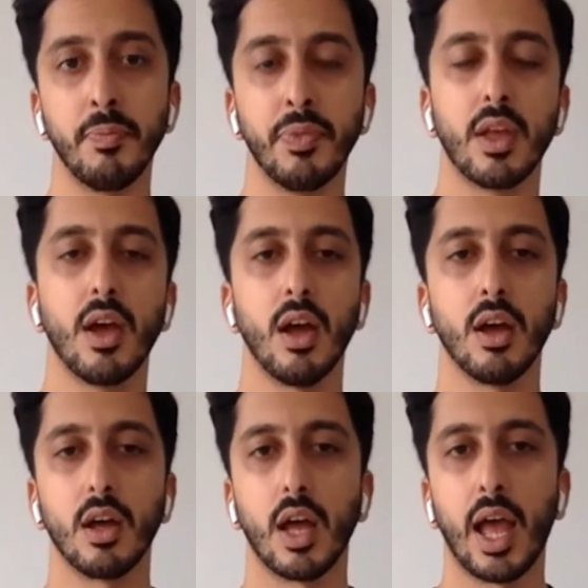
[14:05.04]
them
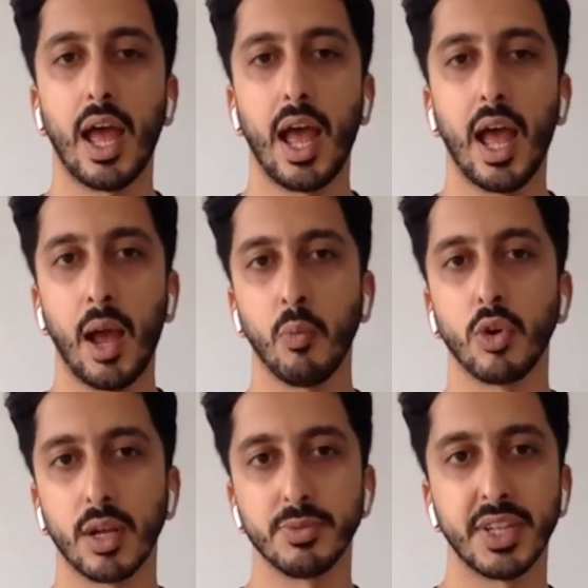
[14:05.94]
and
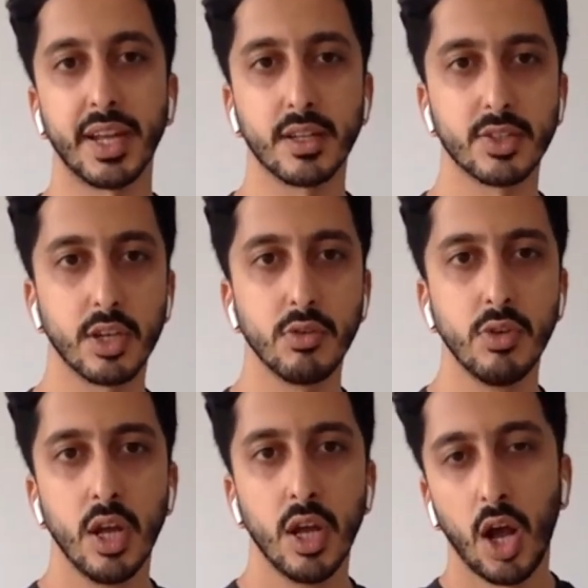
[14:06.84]
what comes next. So
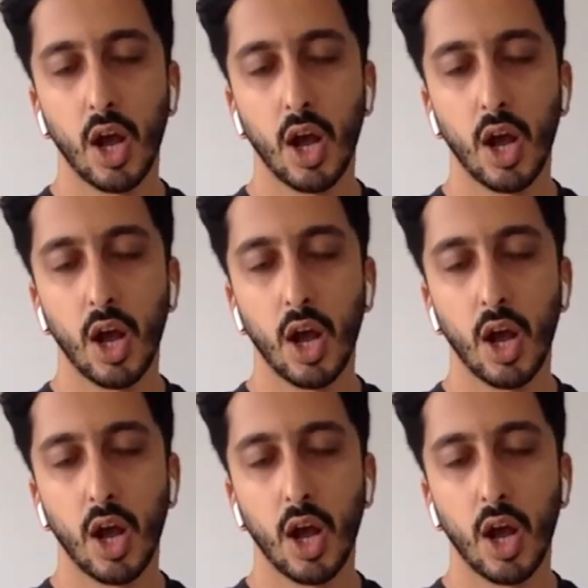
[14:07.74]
